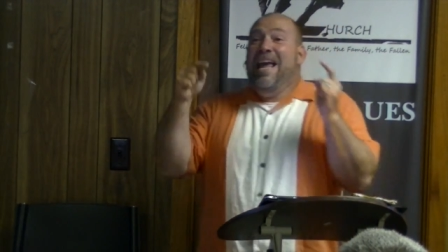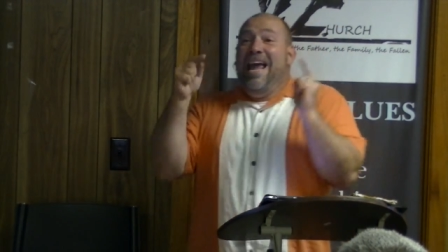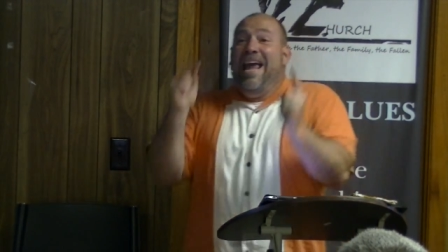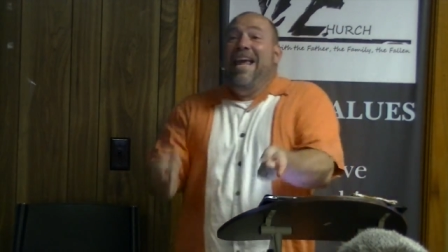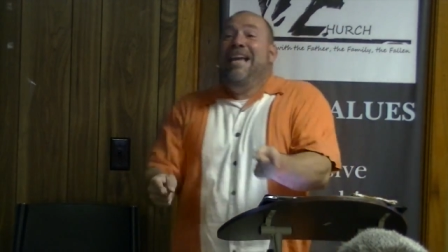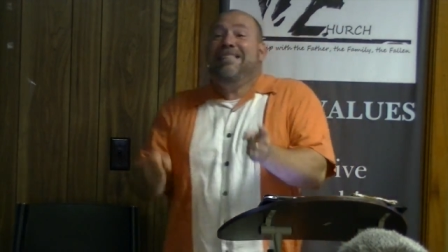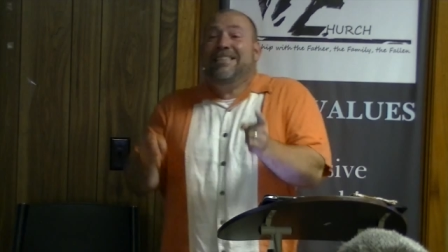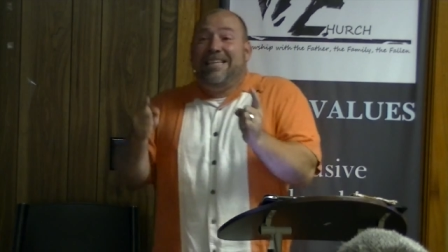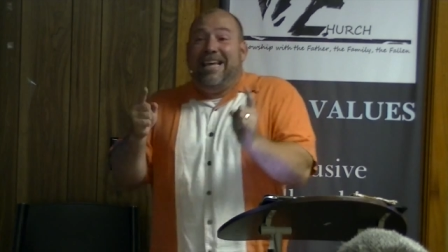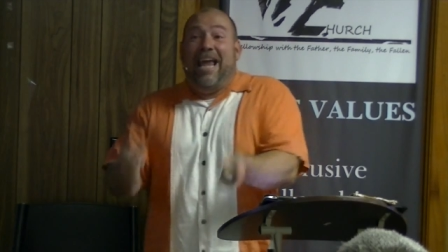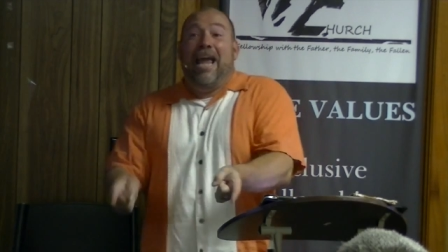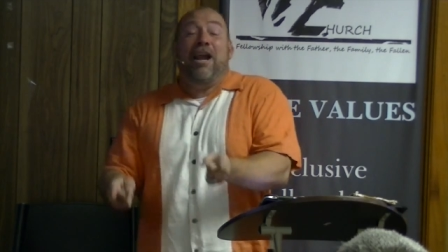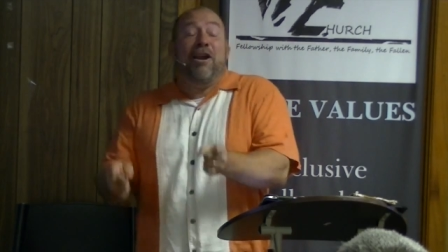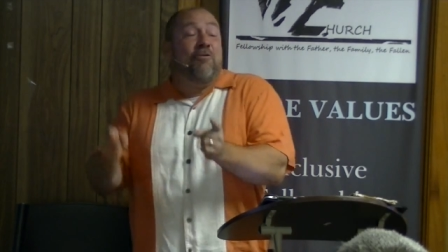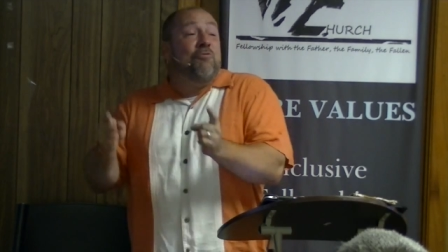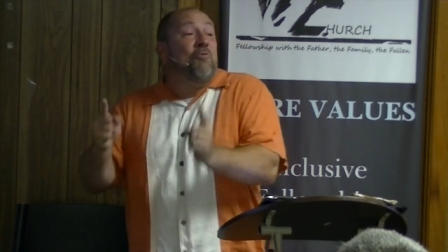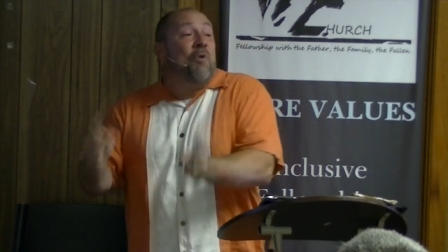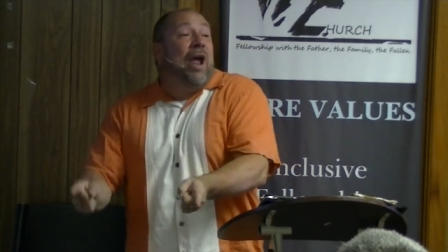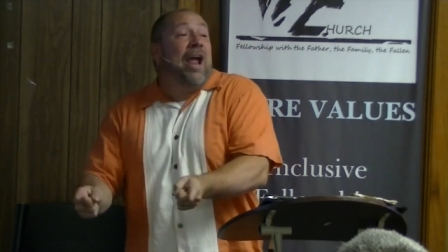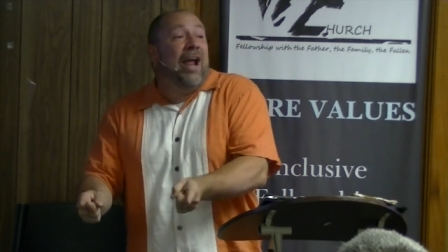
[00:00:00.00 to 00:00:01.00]
He's
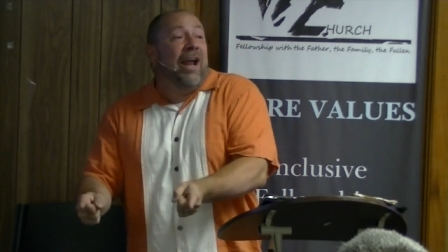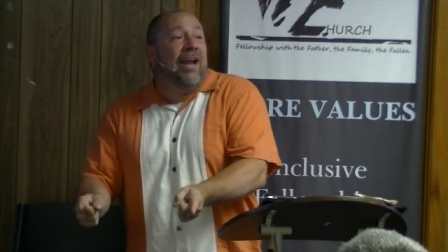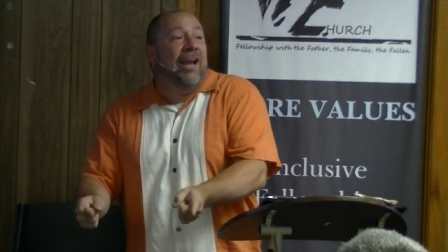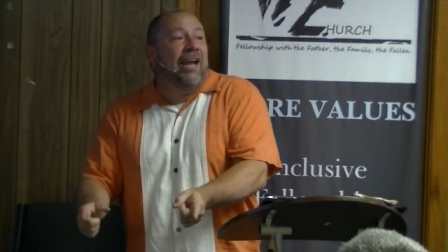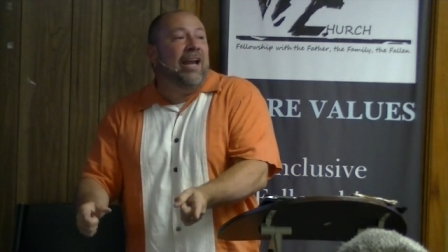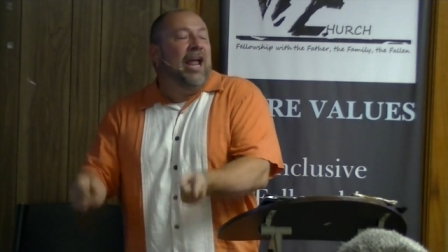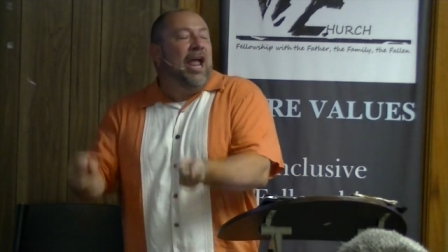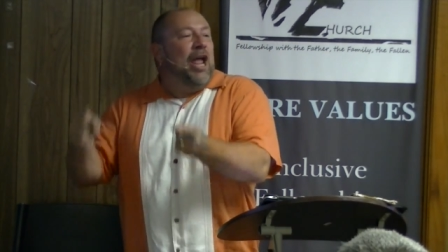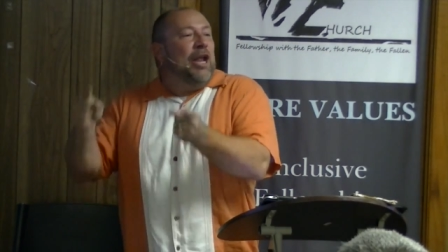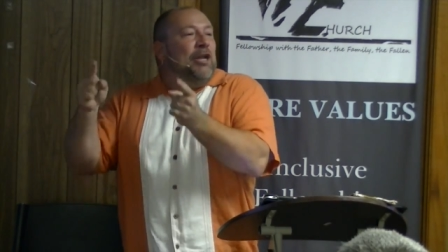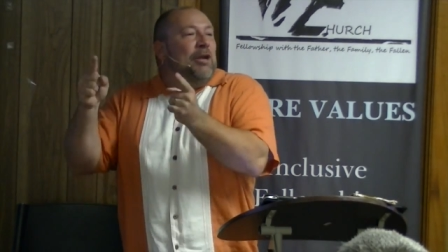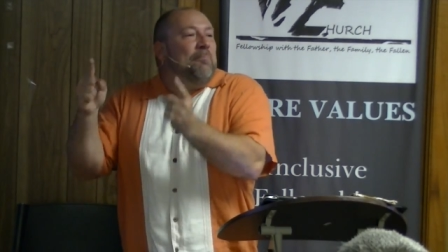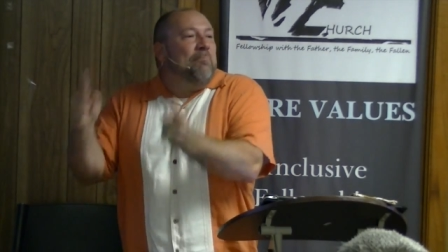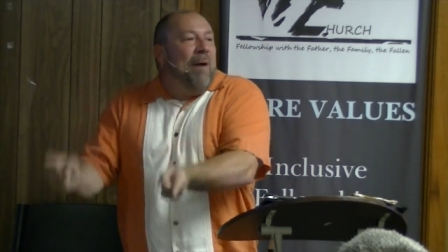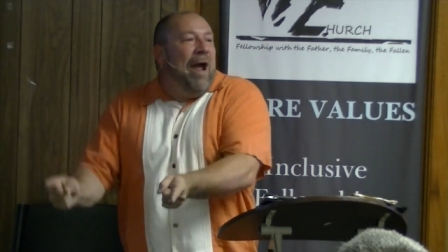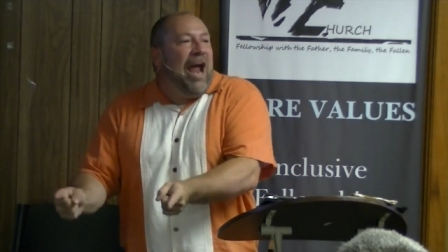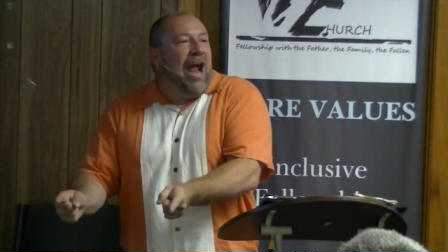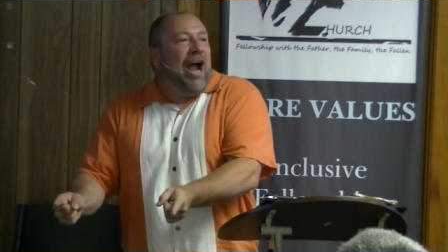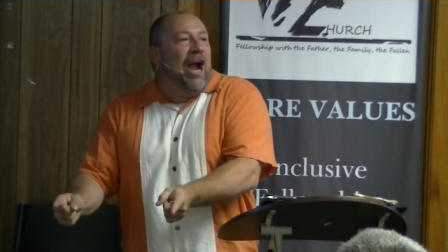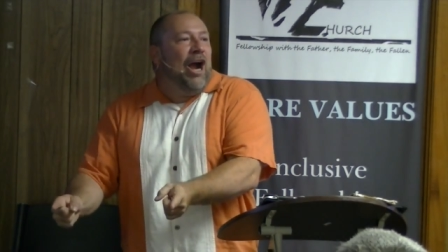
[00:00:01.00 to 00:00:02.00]
getting ready to
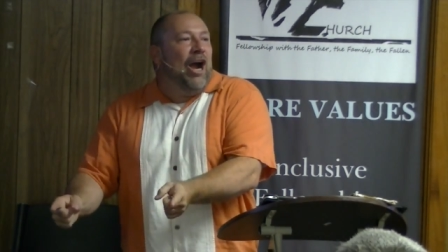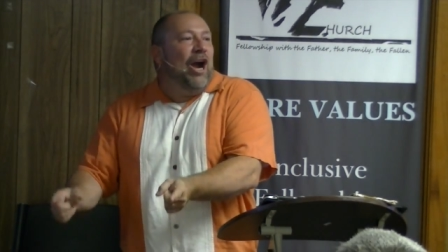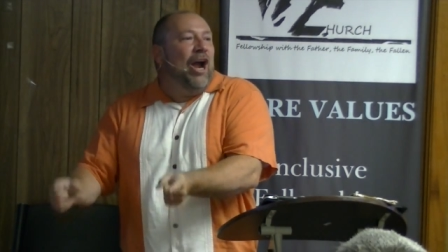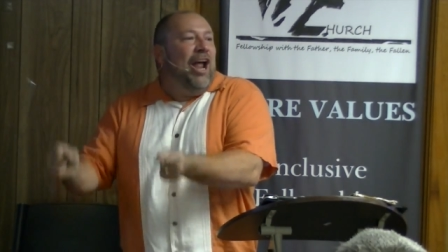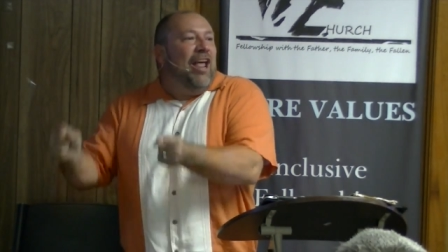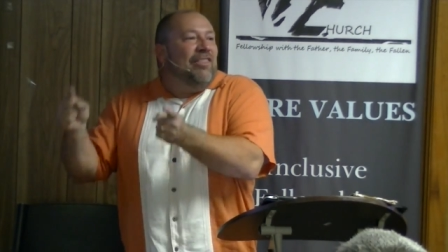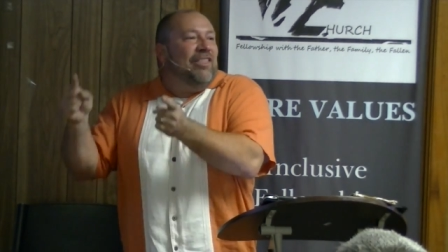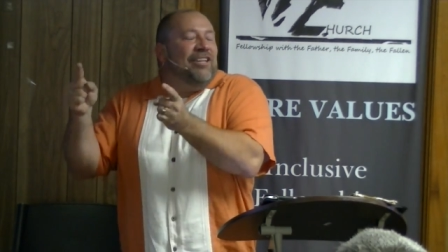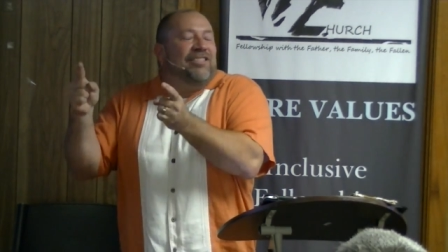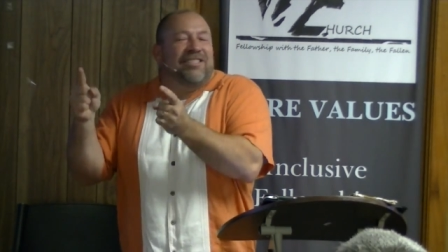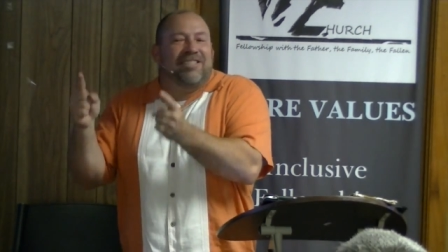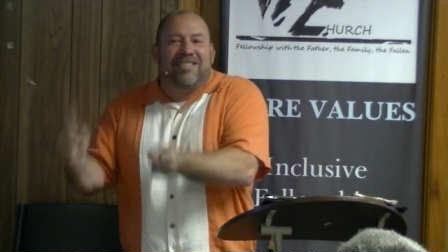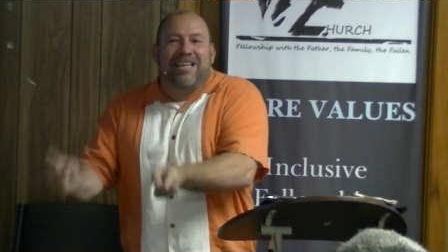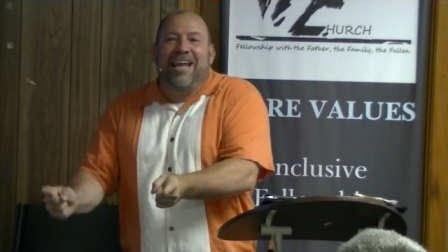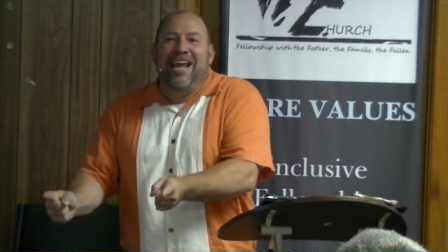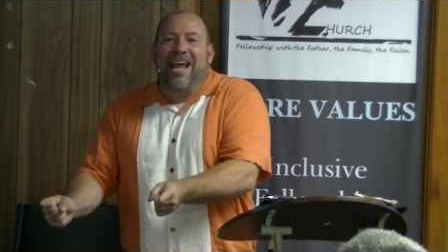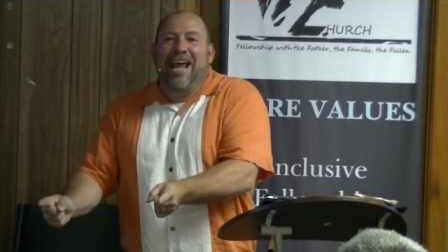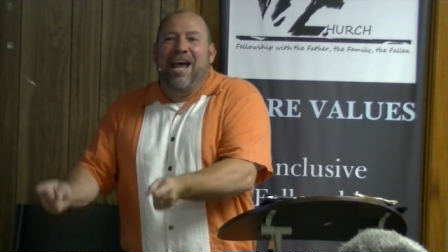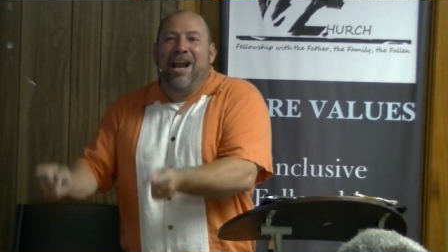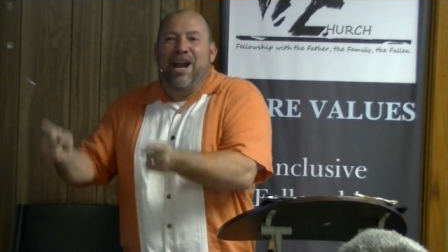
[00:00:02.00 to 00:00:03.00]
bear the
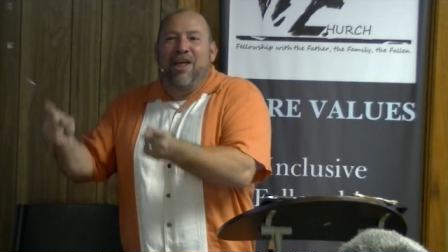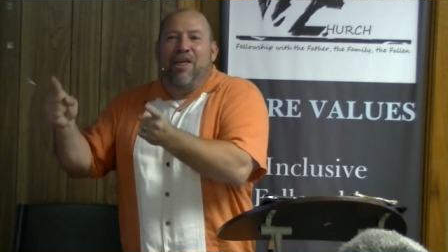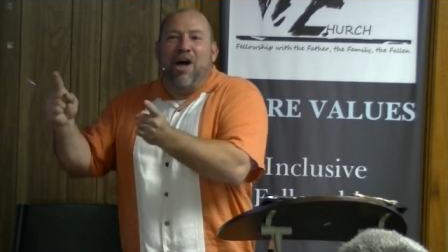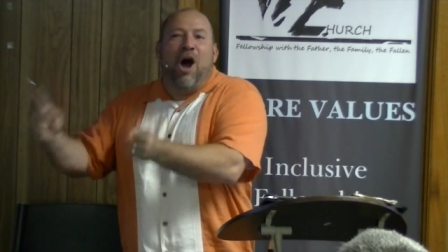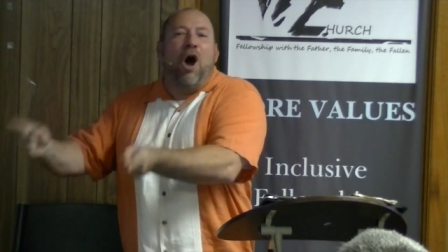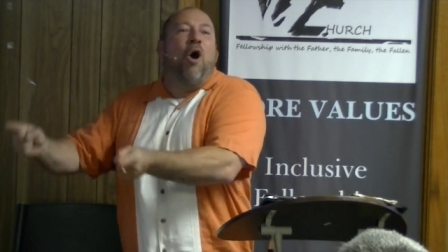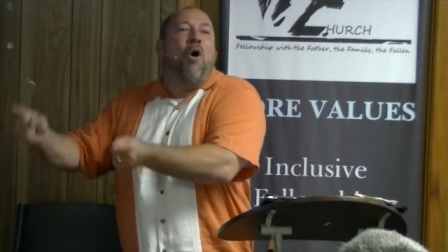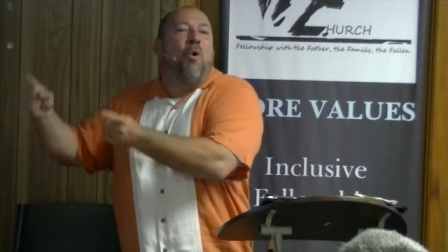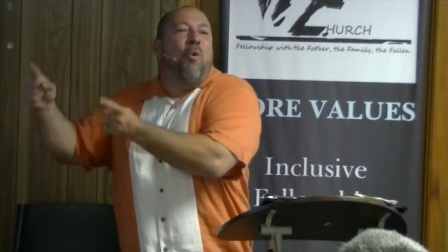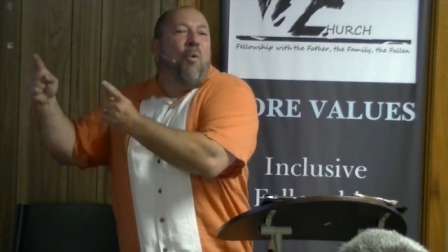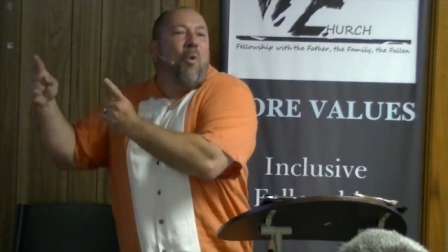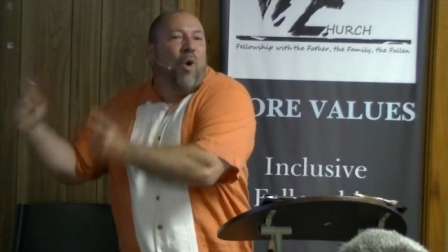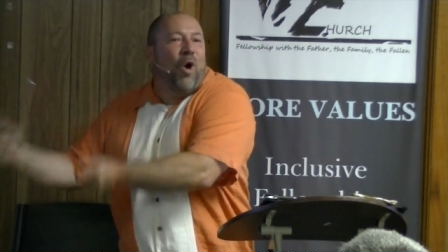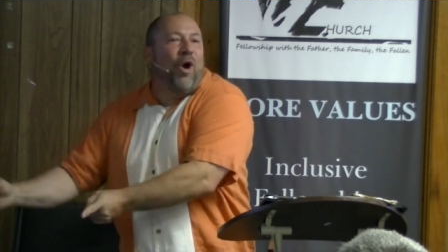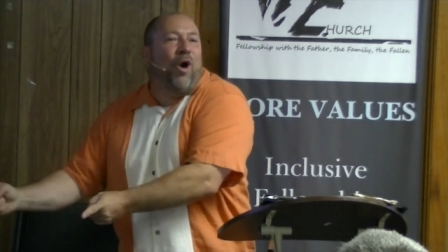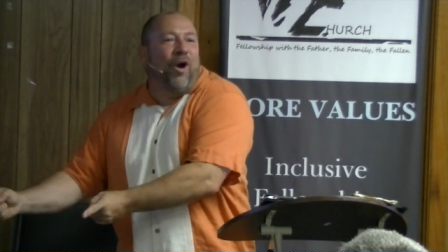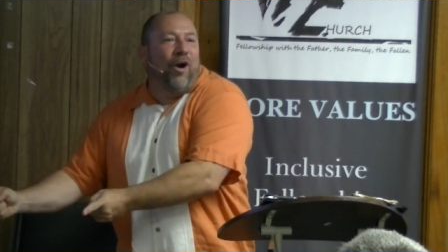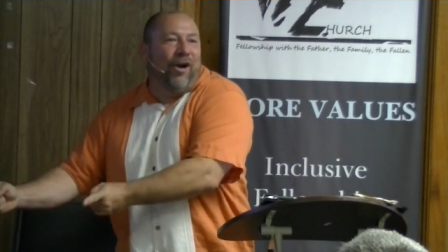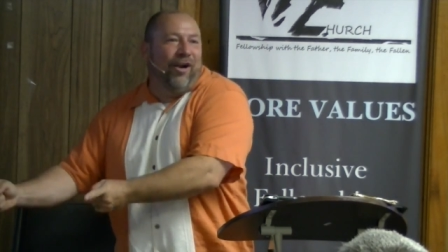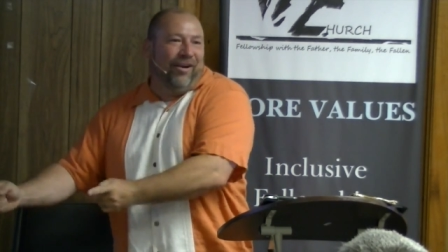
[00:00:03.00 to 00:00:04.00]
sin of the whole
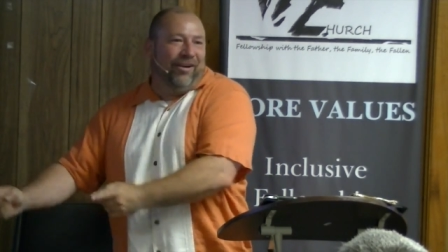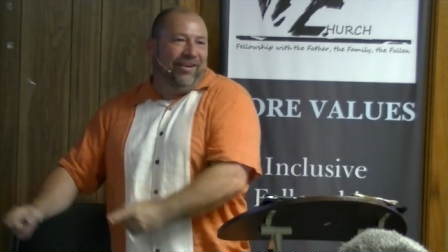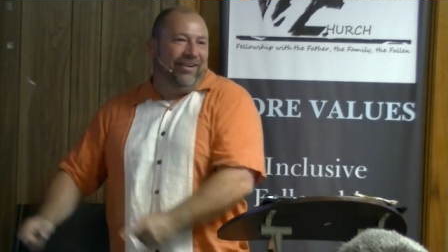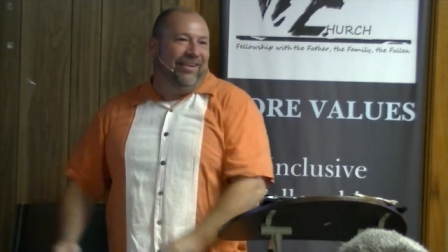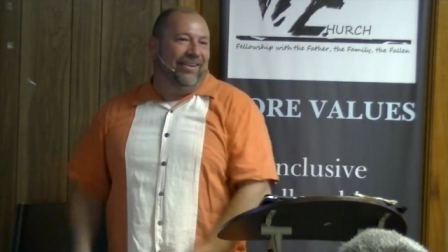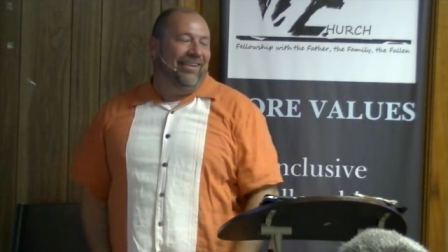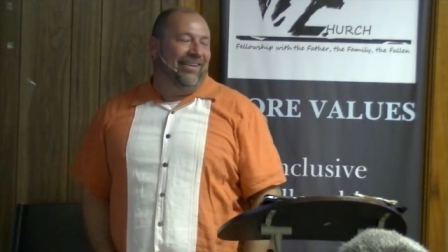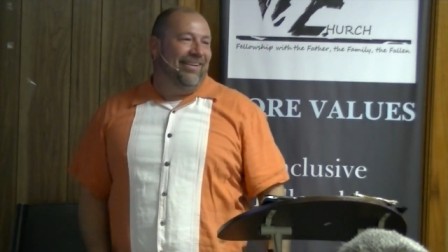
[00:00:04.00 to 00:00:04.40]
world.